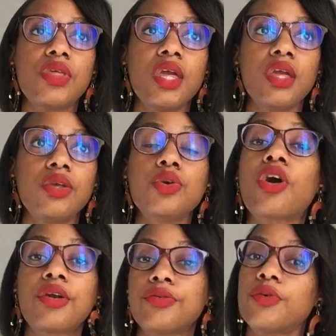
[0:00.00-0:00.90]
you
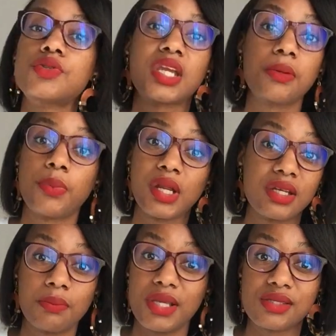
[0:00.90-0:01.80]
can't afford to get
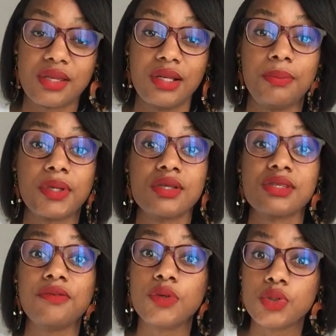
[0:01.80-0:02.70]
pregnant, basically, because
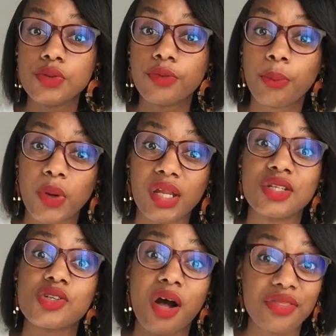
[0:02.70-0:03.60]
if you do fall
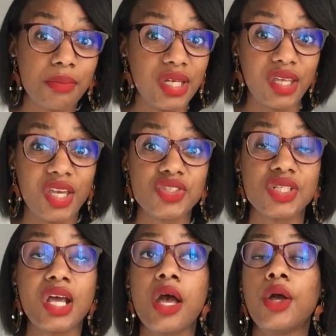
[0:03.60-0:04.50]
pregnant on the medication,